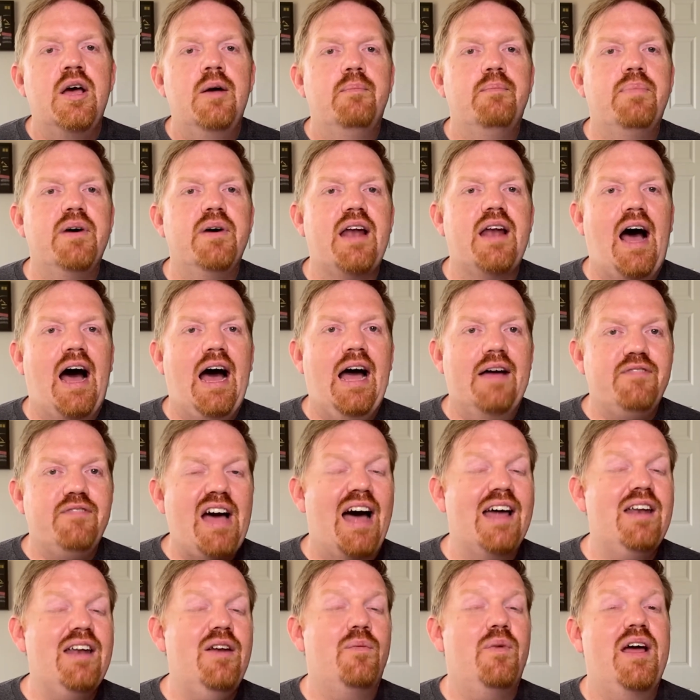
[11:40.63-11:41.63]
but I've
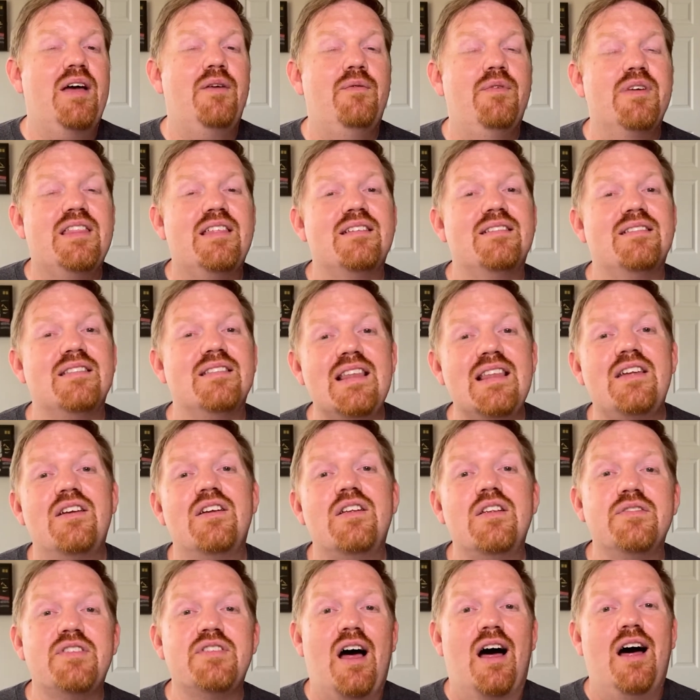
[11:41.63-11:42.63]
gotten away with as
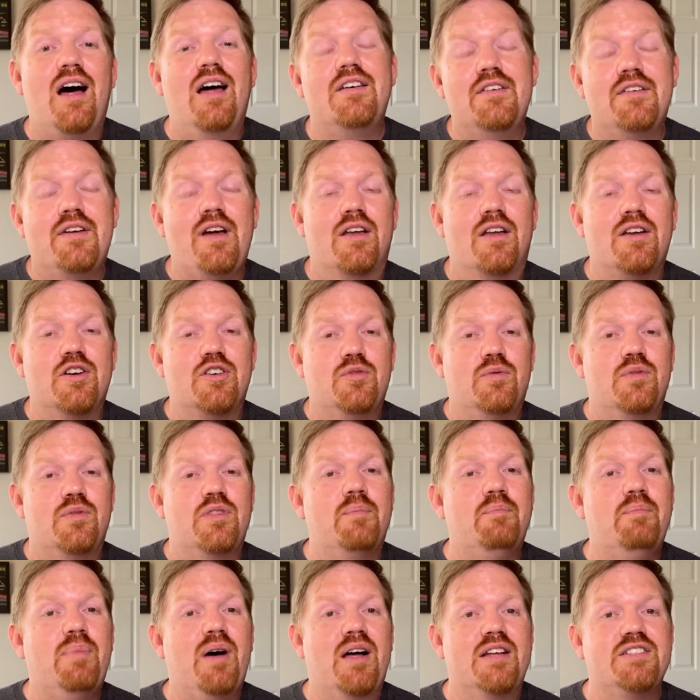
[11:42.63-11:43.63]
little as $100 when
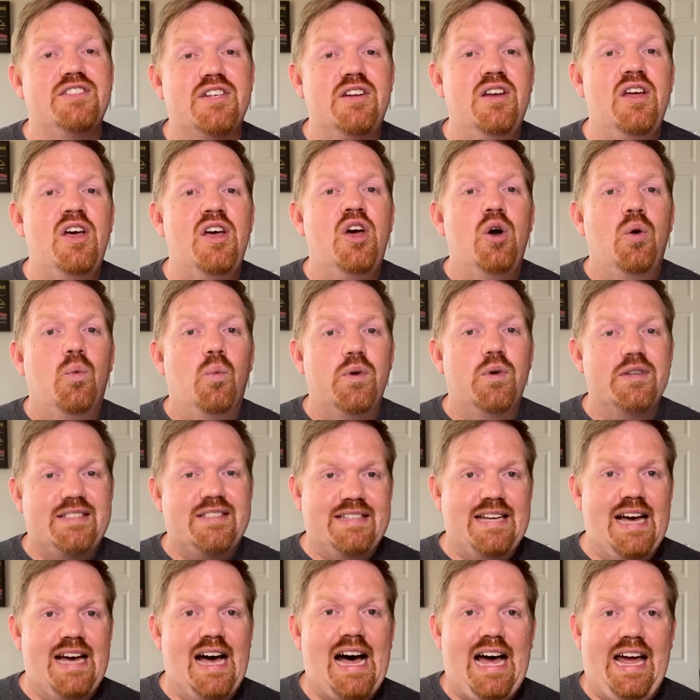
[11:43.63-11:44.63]
the budget was
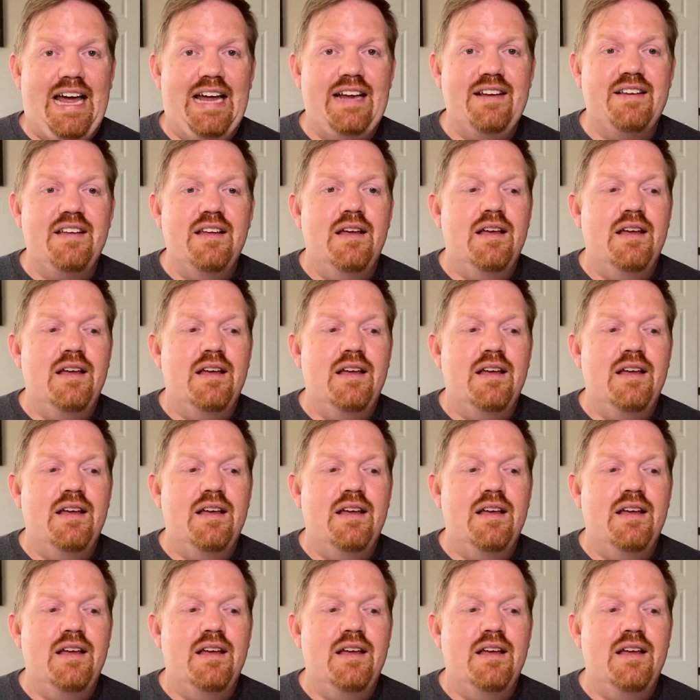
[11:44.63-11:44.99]
tight.